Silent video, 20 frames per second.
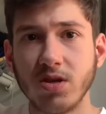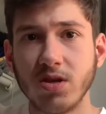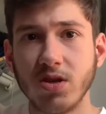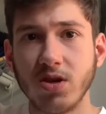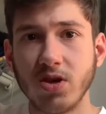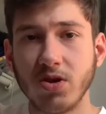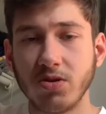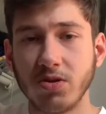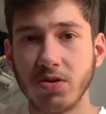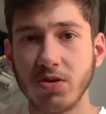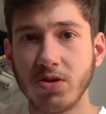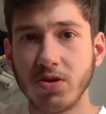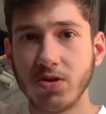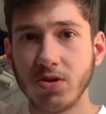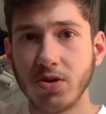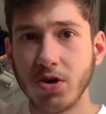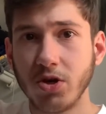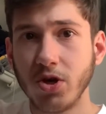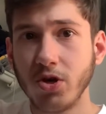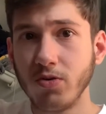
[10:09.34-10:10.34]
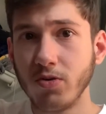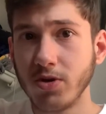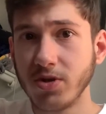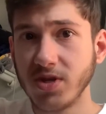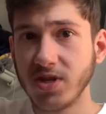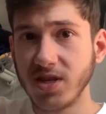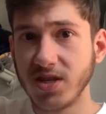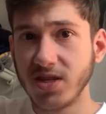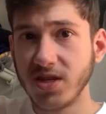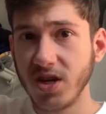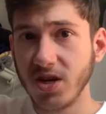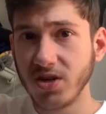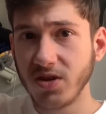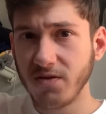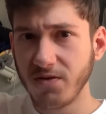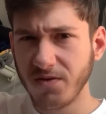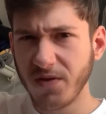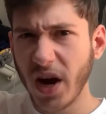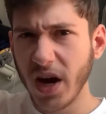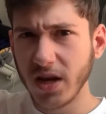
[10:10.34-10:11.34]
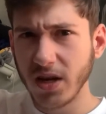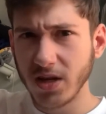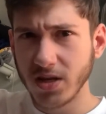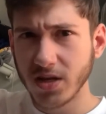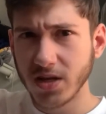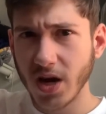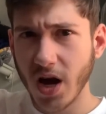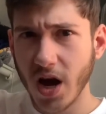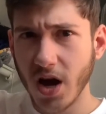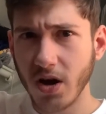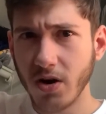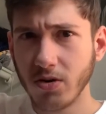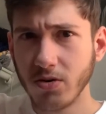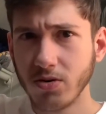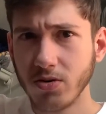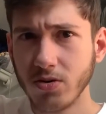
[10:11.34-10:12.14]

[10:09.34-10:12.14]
a hero's distinctive fighting style